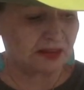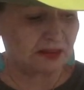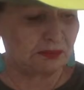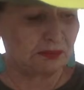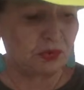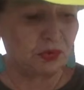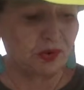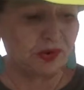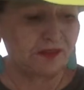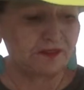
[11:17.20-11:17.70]

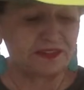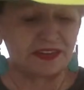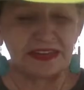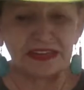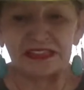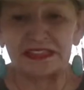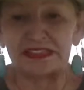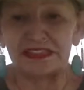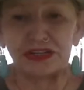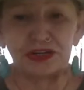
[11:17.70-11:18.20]
more of
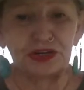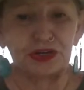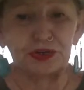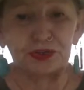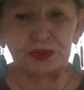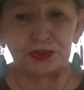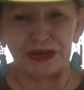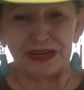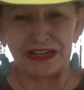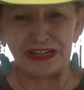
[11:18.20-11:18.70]
this
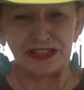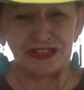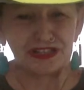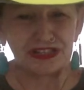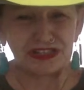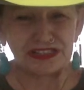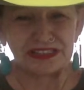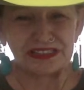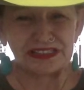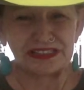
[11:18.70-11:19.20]

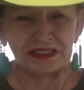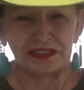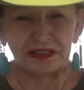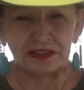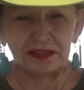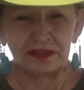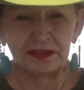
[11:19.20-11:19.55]
egregious.